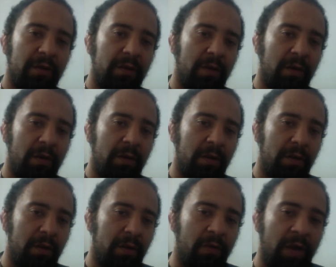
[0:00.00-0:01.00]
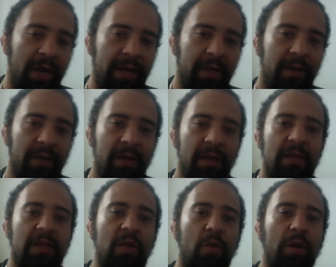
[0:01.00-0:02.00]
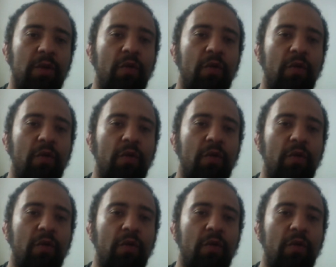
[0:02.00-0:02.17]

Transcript: yeah yeah right? they, they want to go